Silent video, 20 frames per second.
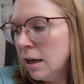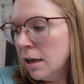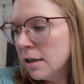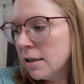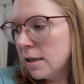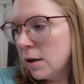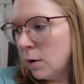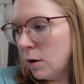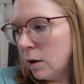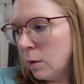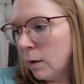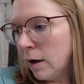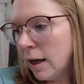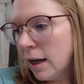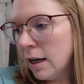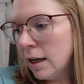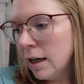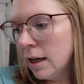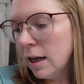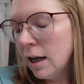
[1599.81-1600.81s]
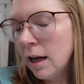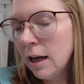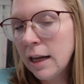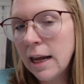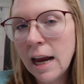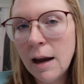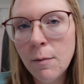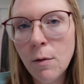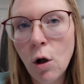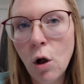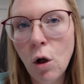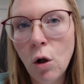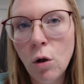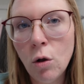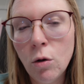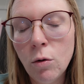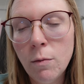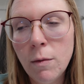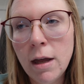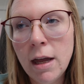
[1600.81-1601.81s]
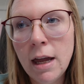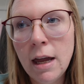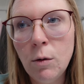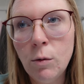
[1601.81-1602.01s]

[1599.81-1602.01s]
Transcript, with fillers: So anyway, came home.